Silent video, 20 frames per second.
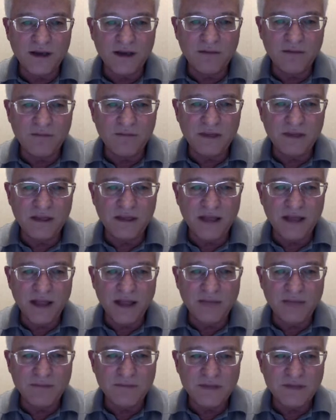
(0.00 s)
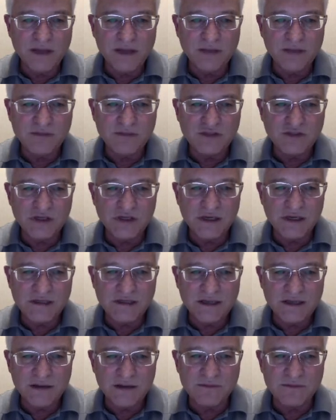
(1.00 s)
up being m times g
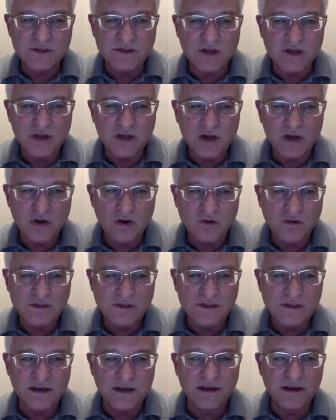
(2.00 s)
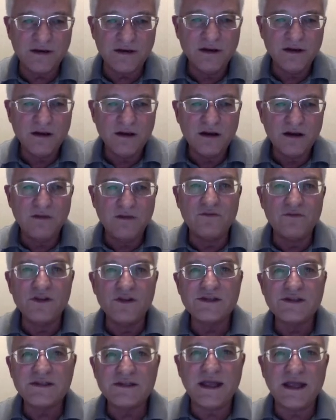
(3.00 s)
times the cosine of
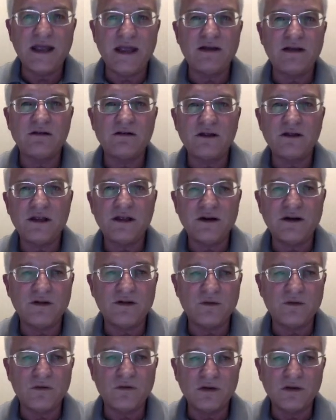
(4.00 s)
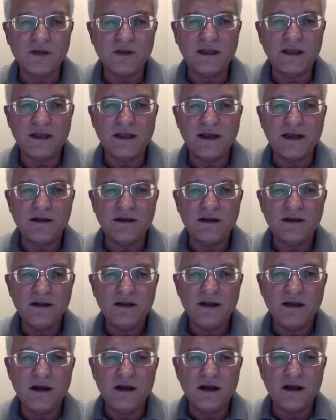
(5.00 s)
this angle here that we're looking at
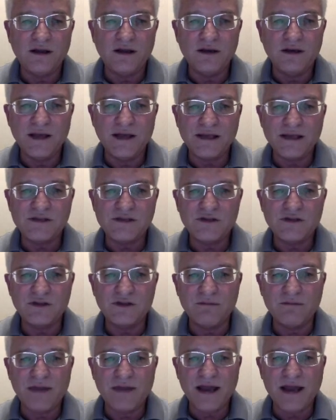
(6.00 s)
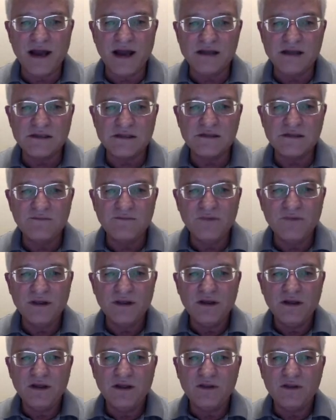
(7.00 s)
next to the mass.
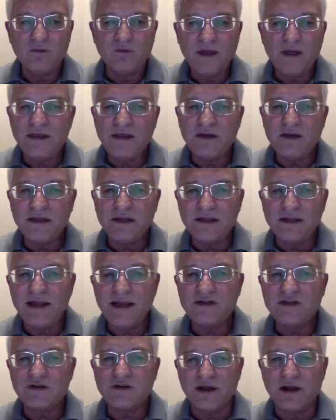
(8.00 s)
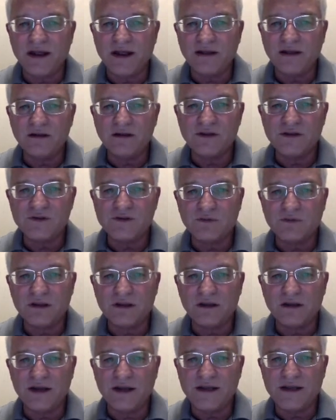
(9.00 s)
The way you get that triangle is
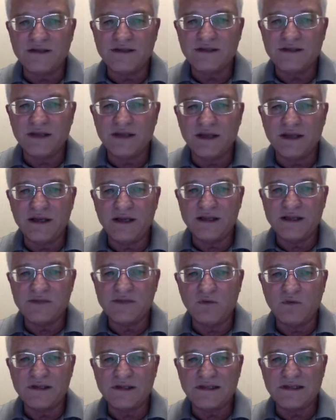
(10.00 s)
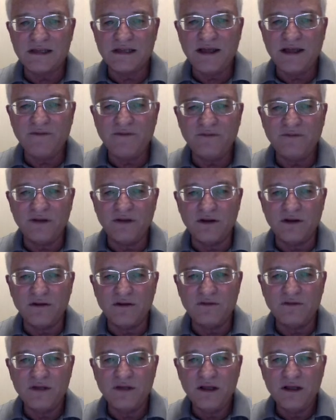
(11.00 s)
realize that it's what's left of